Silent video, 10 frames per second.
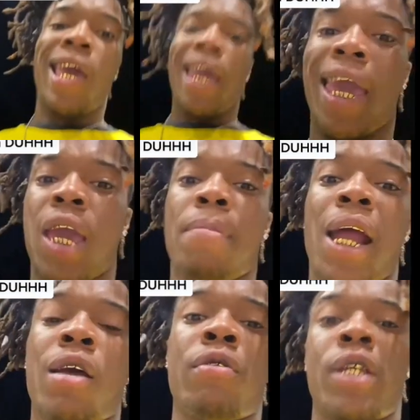Everybody
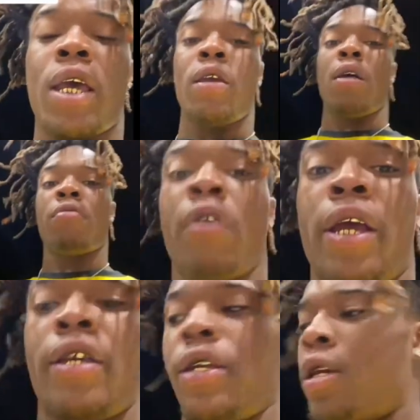gonna tell you I'm
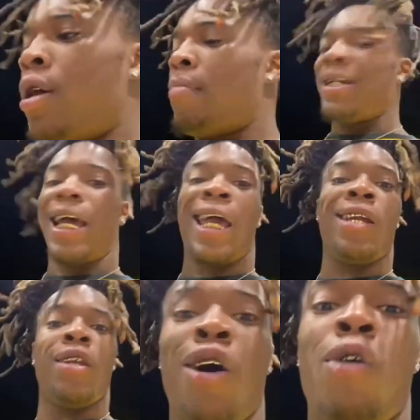crazy, but ain't
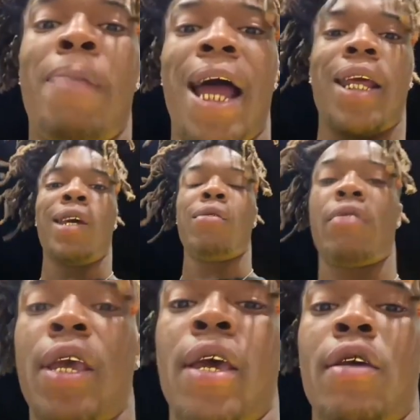nobody gonna
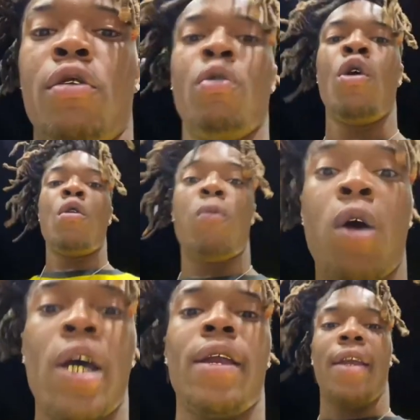tell you
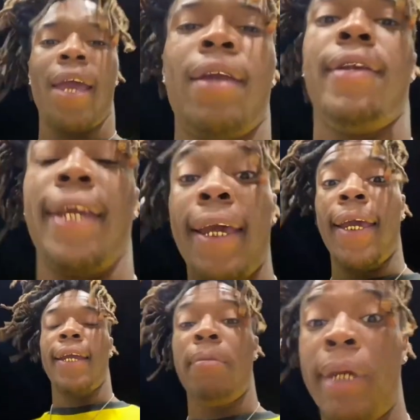what they
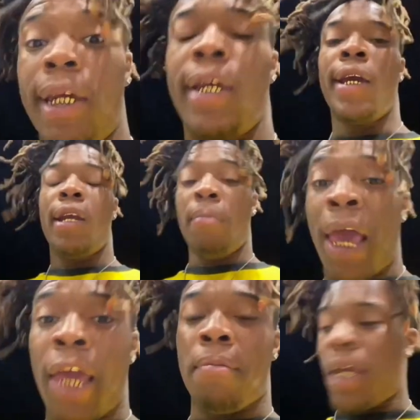did to me to
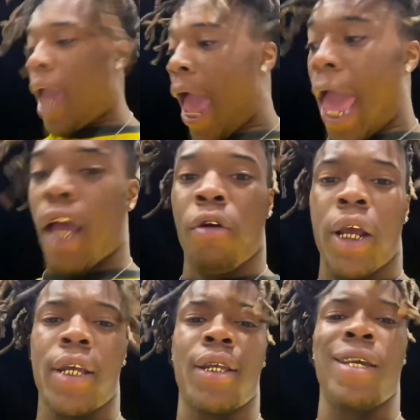make me act
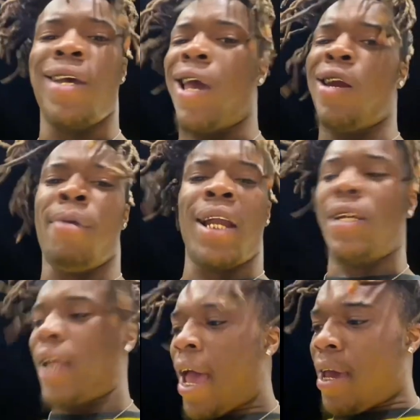crazy. Ain't nobody just
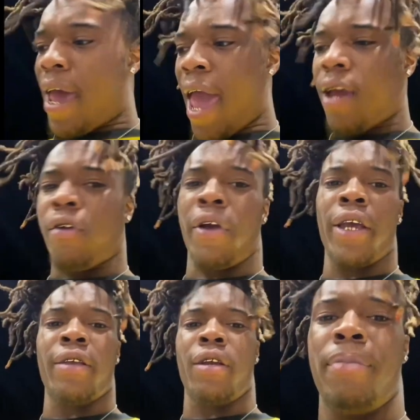out here acting
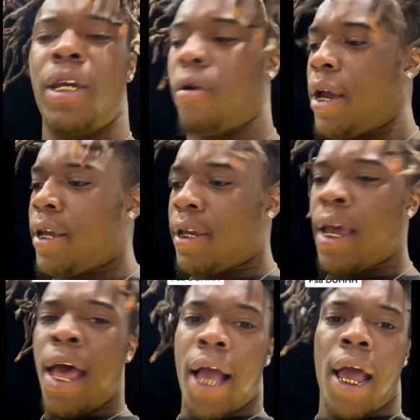crazy to be crazy.
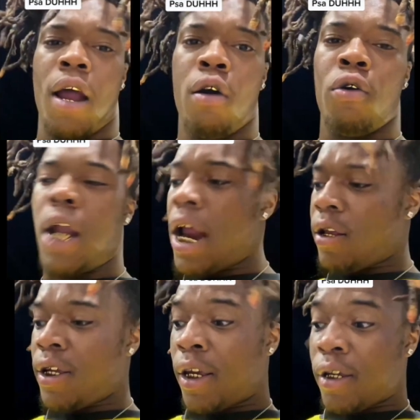I got a whole lot of
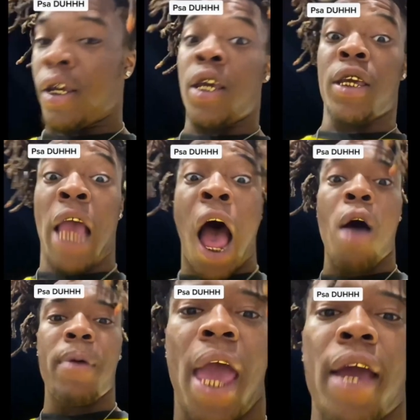sense. Y'all
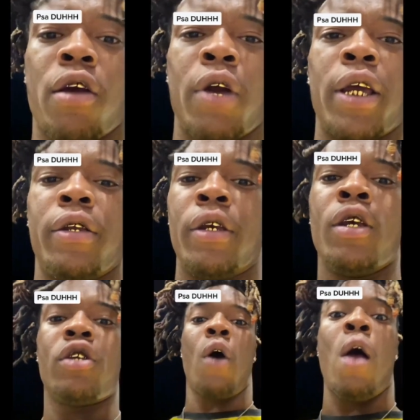be acting crazy,
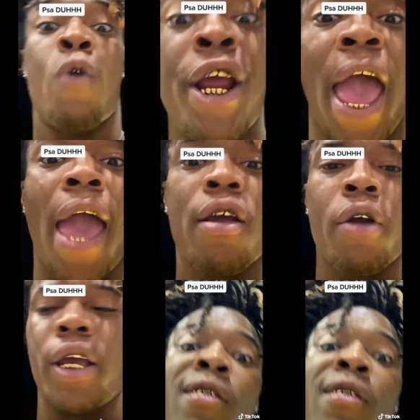so I react crazy.